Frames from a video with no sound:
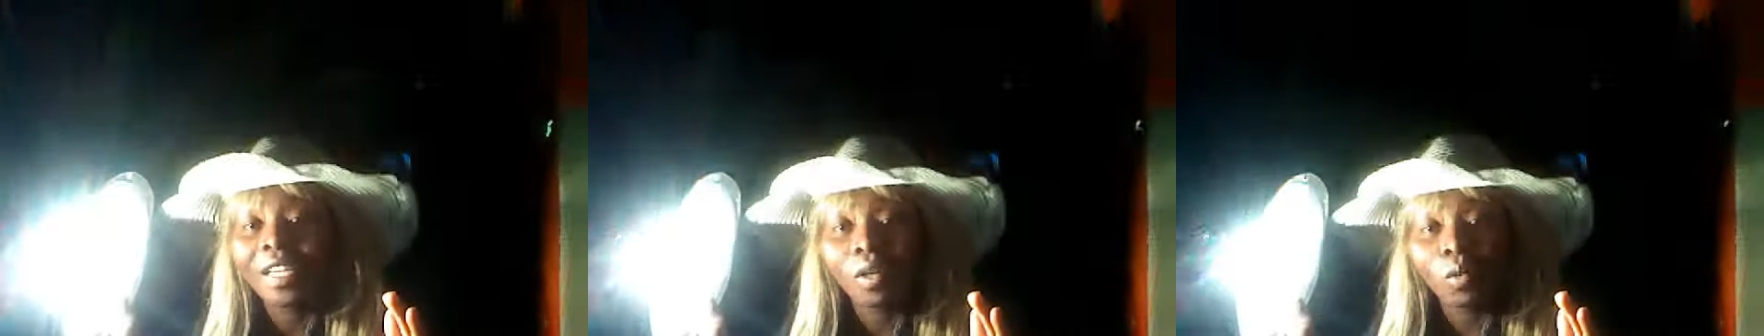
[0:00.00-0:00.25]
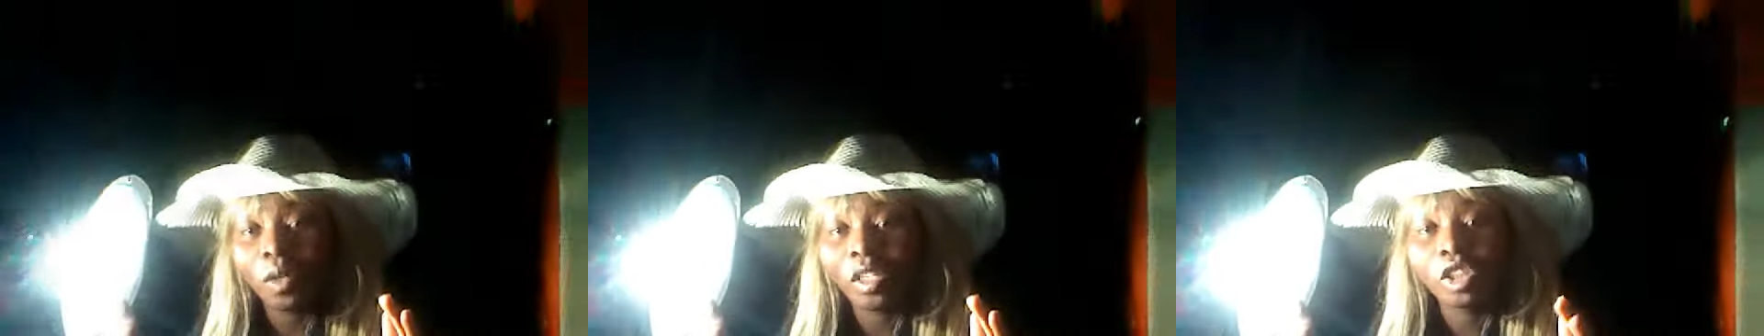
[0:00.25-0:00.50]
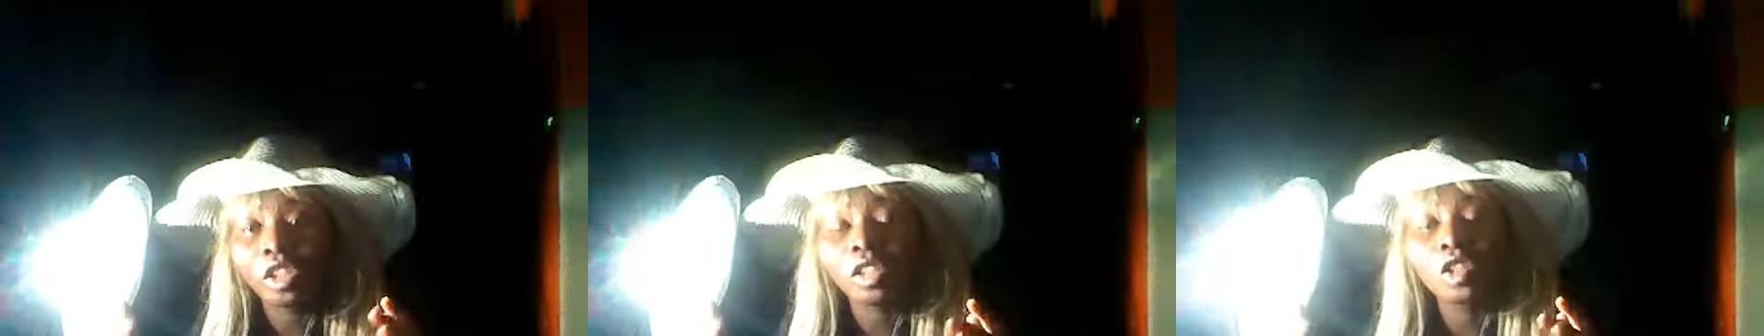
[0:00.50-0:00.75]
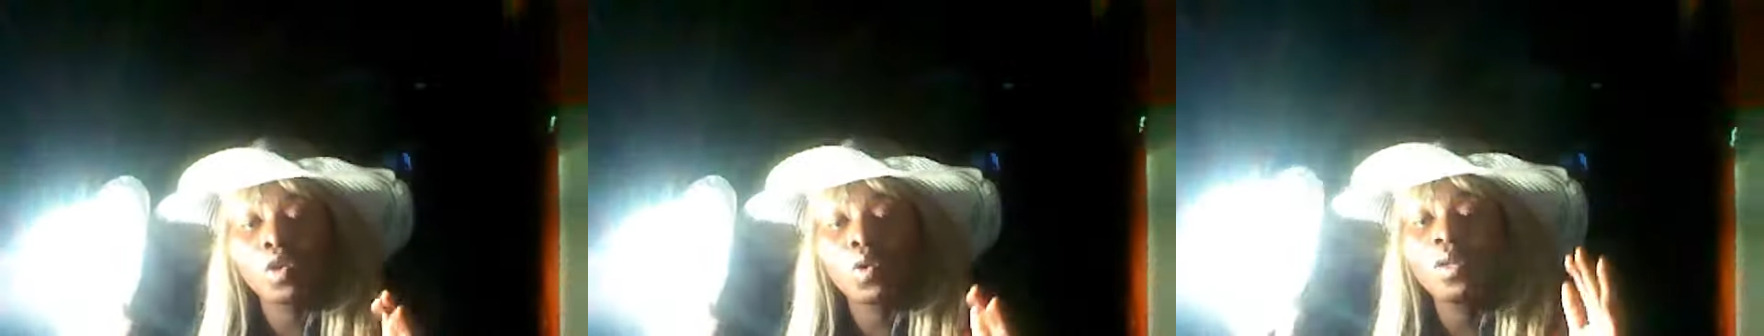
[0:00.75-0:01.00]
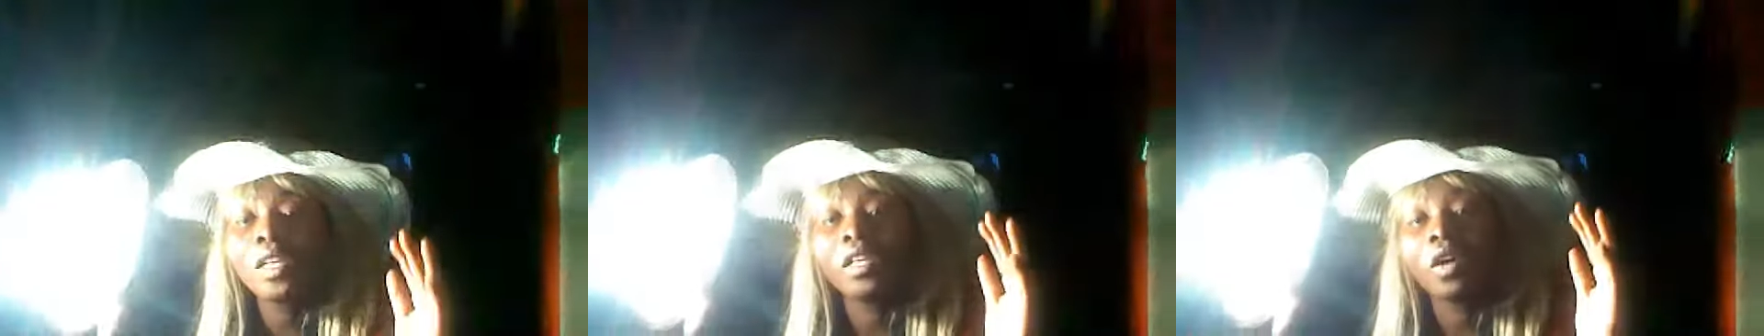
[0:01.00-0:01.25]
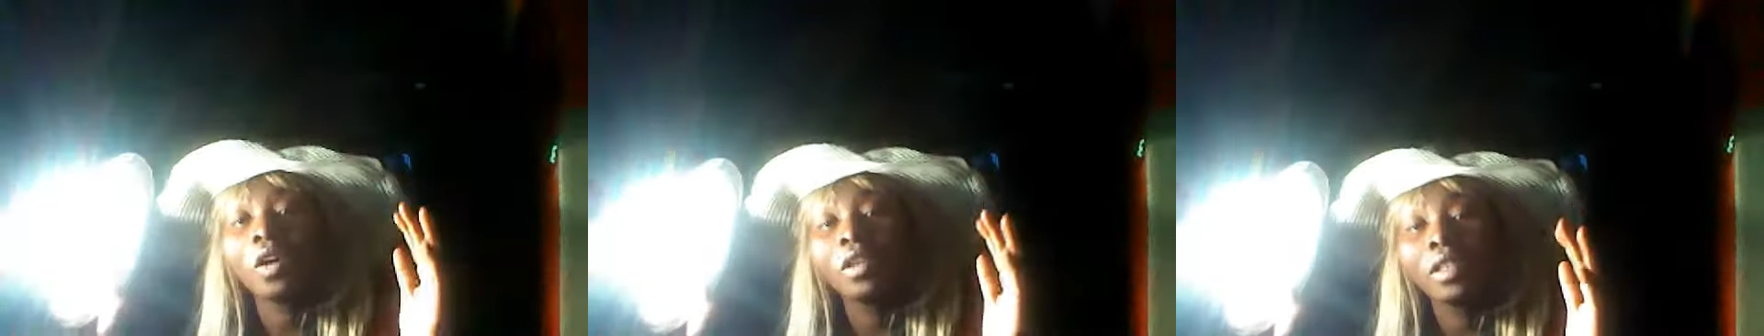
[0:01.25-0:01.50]
which is only
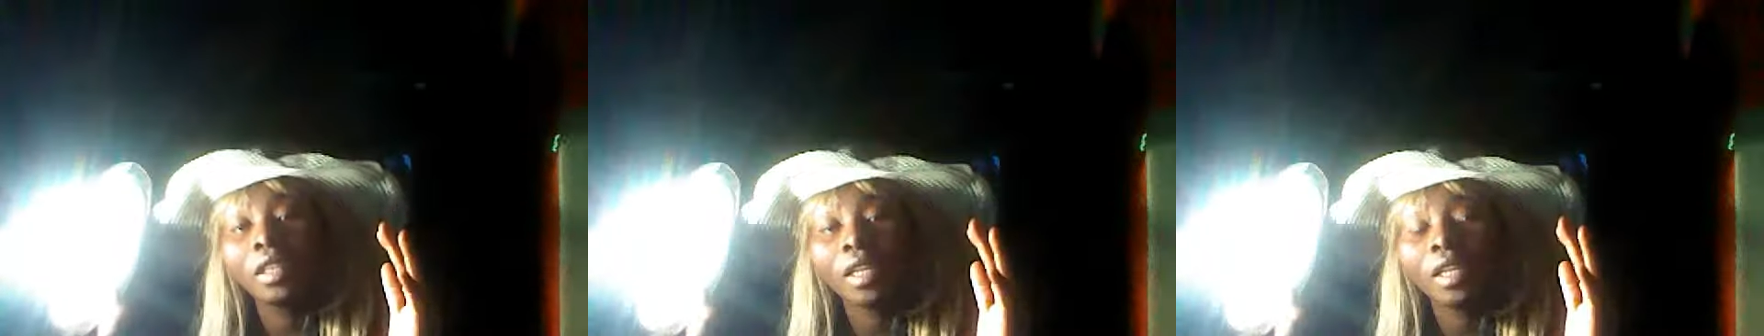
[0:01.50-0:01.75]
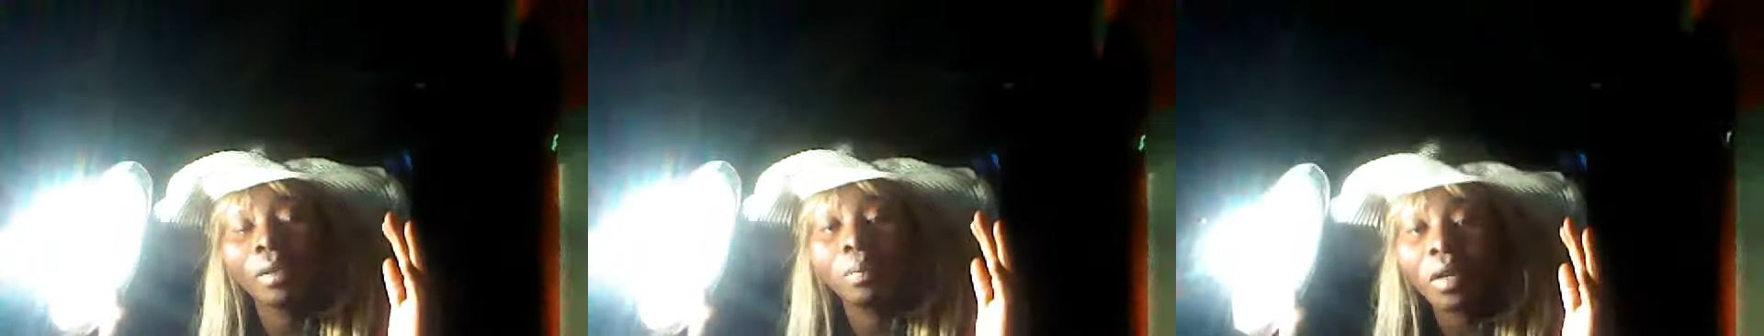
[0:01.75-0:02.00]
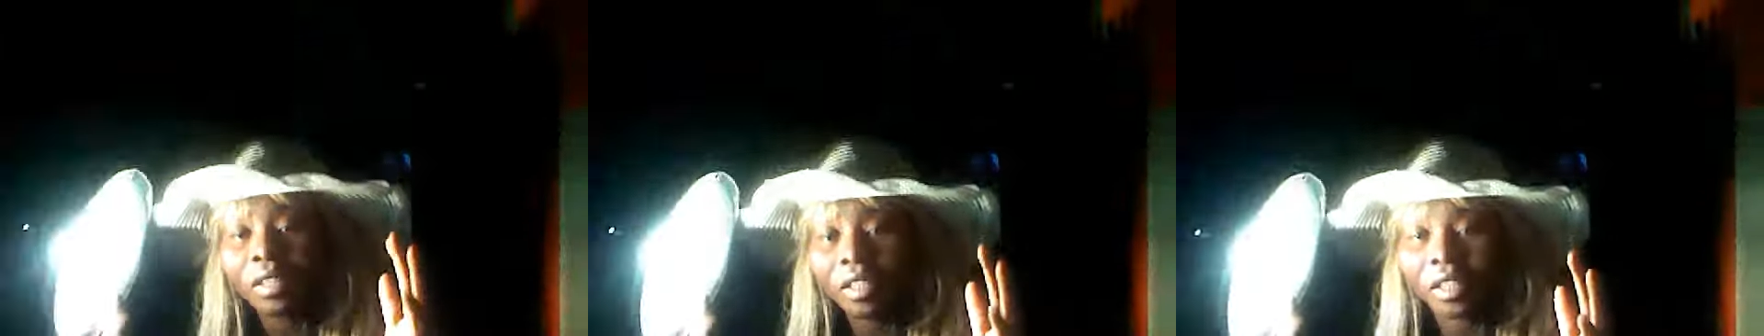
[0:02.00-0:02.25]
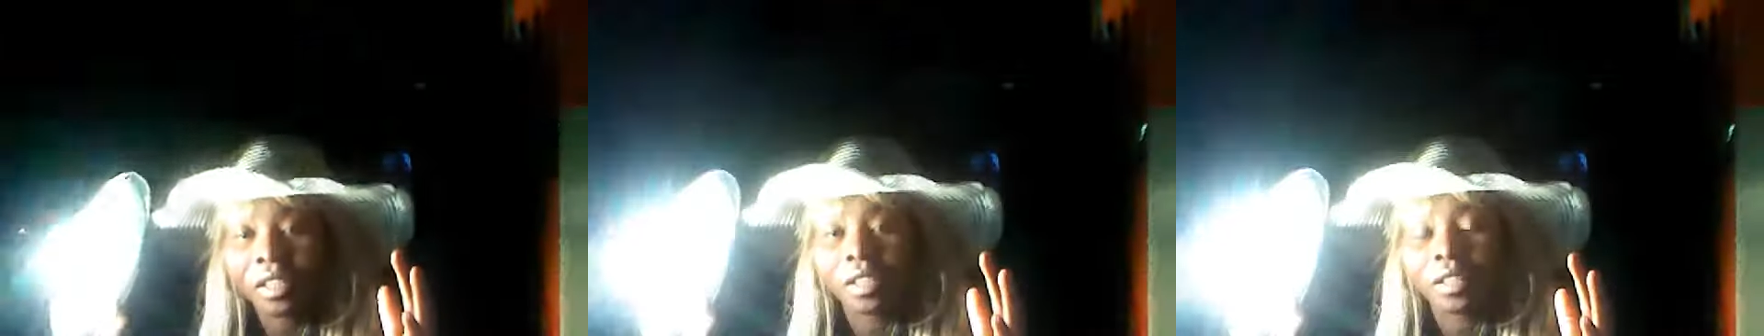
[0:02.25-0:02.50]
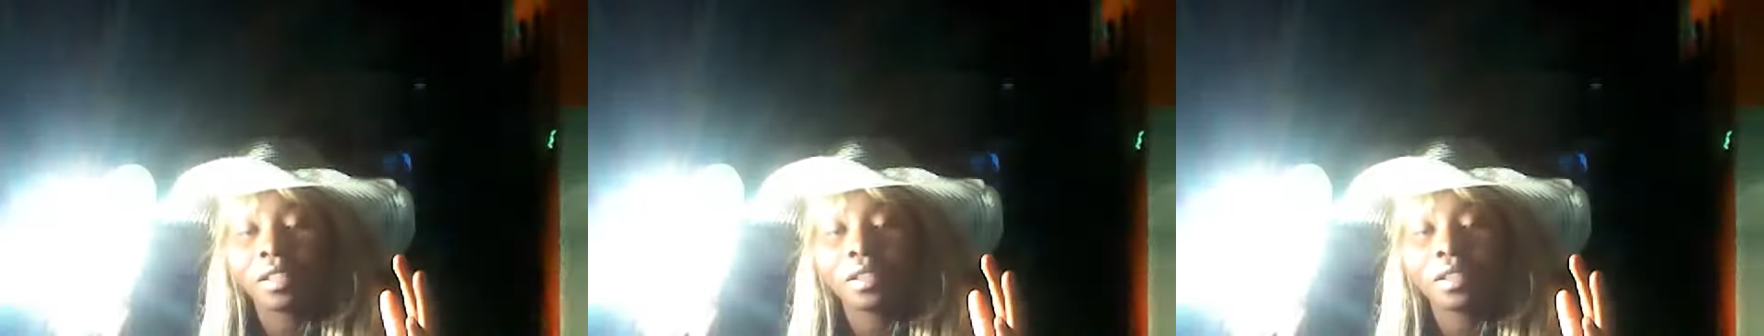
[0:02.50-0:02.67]
an ordinary body